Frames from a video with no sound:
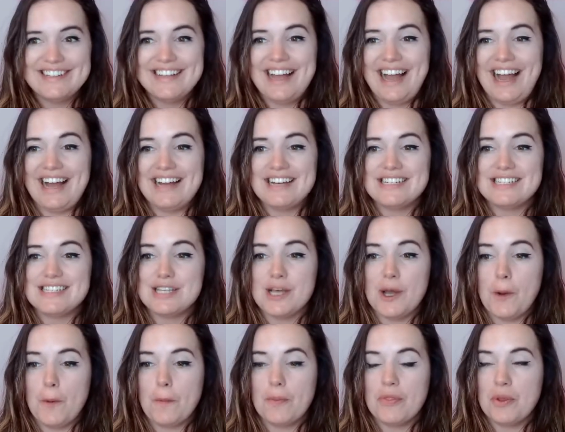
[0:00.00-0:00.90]
And
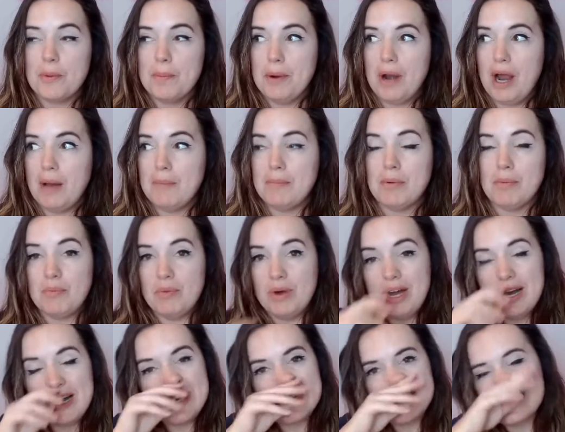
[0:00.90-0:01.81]
so the problem
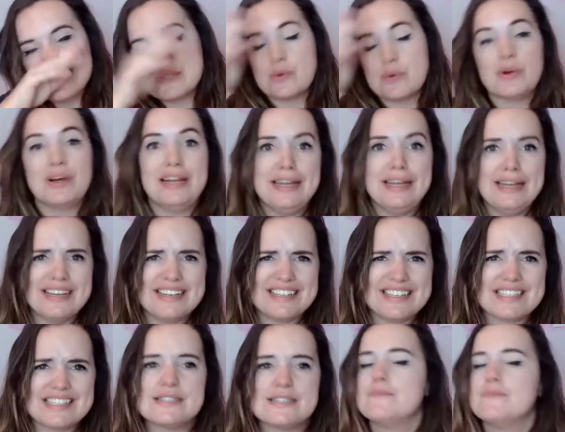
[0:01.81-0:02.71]
was, or
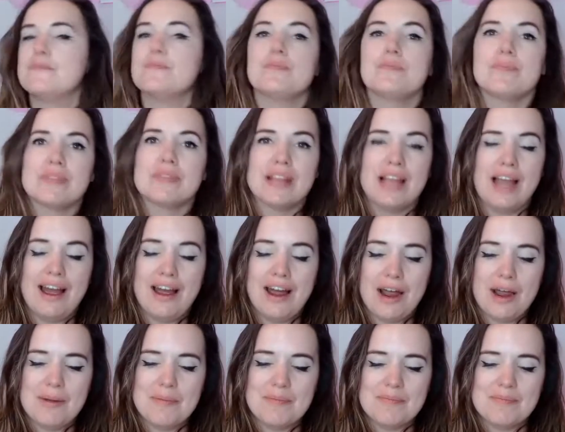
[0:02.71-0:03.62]
is,
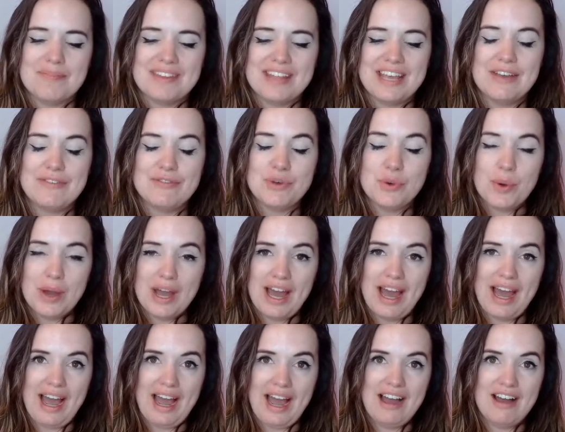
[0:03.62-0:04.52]
if you
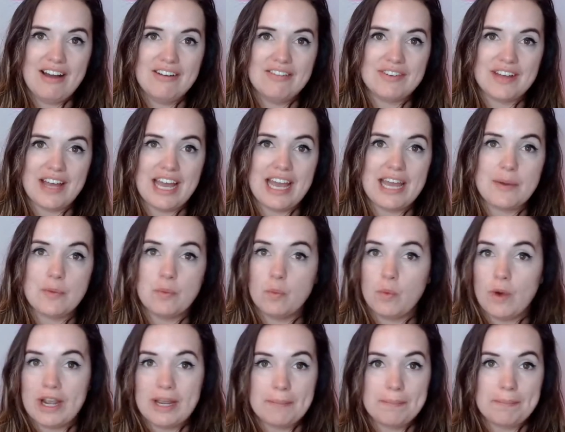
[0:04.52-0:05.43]
have a
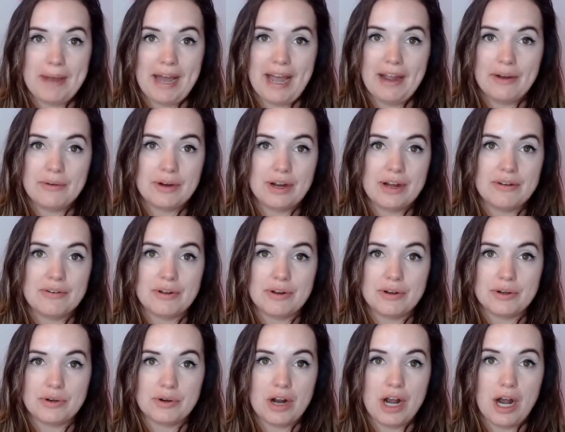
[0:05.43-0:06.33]
white background
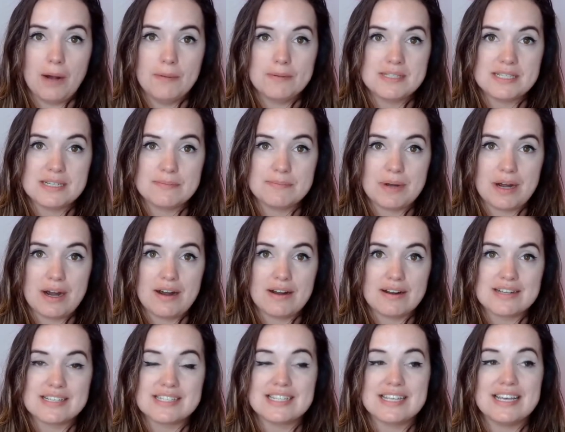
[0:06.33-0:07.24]
on your opt-in
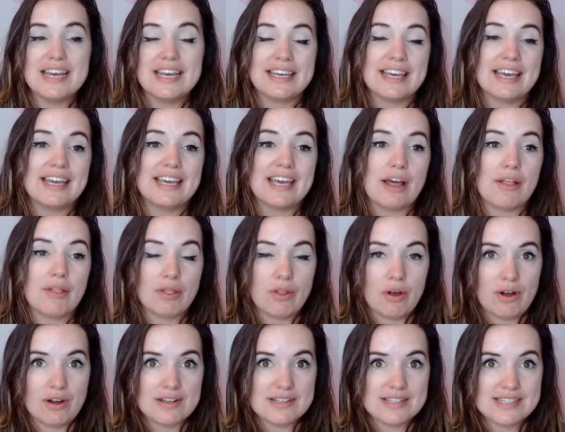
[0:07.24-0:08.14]
box, it can get
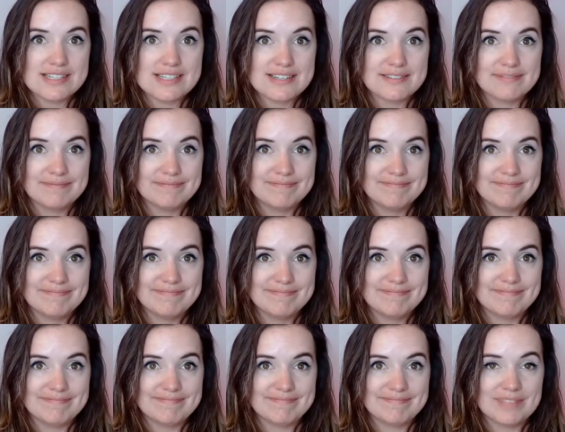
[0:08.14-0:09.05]
lost.
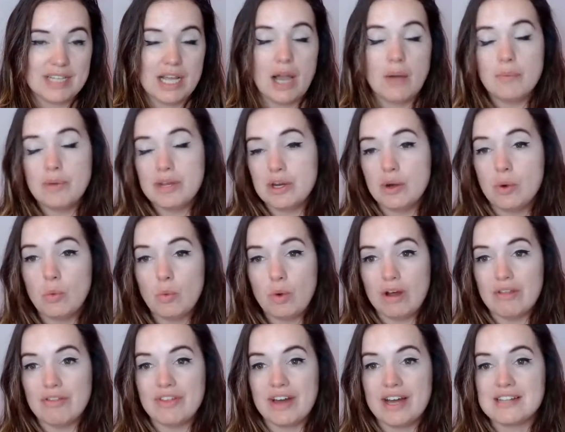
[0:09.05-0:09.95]
And we don't
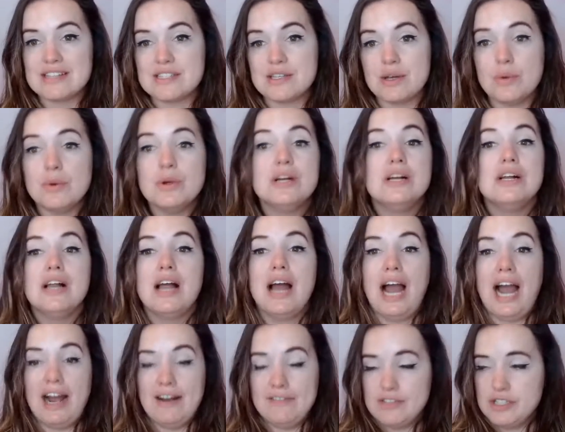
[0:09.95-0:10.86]
want that. So
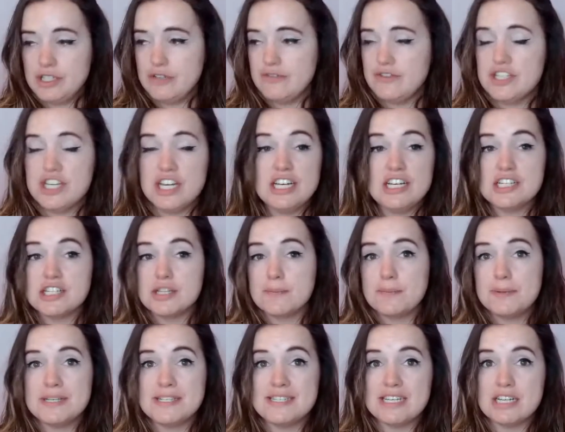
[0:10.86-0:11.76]
after you've changed the
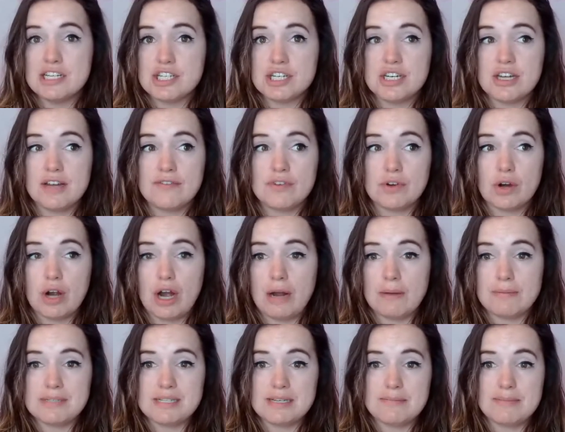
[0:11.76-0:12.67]
position of your
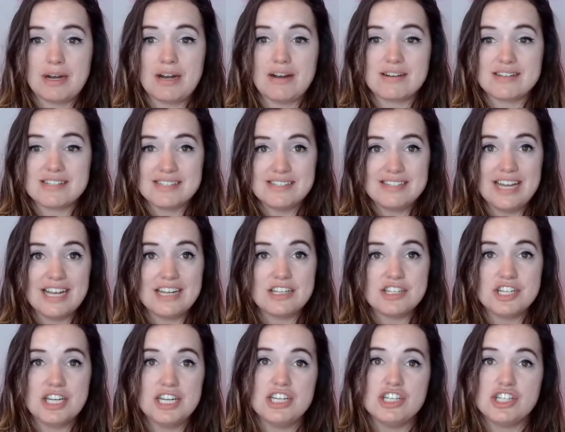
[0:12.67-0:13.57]
opt-in box,
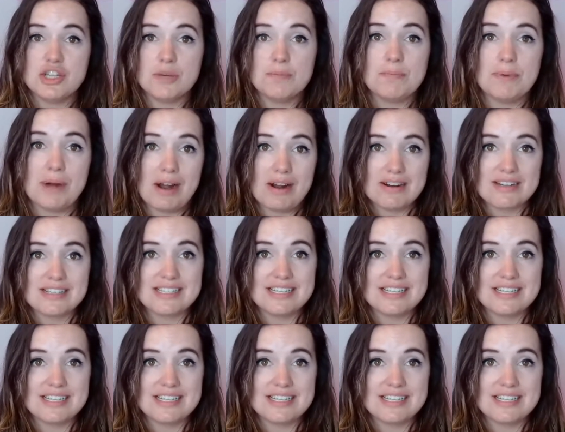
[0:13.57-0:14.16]
next change the box